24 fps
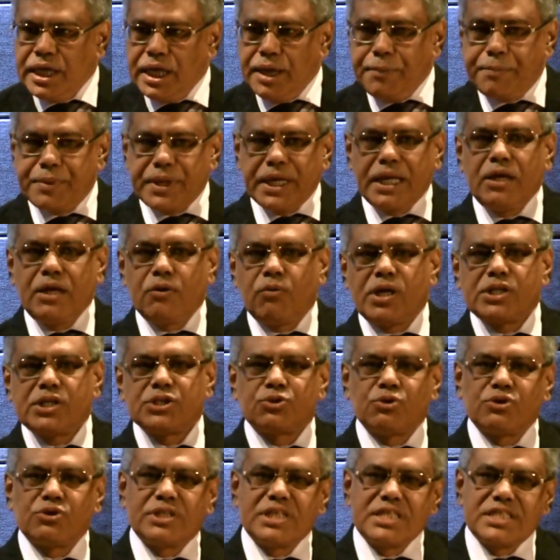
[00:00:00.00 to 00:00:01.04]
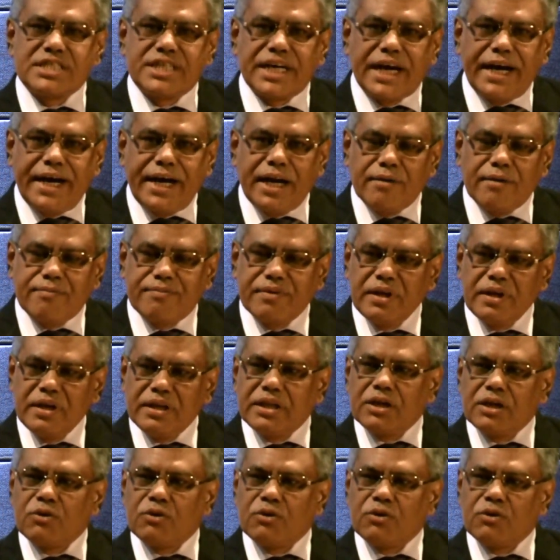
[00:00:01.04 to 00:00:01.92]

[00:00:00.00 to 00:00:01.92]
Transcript: If really one source is dried up,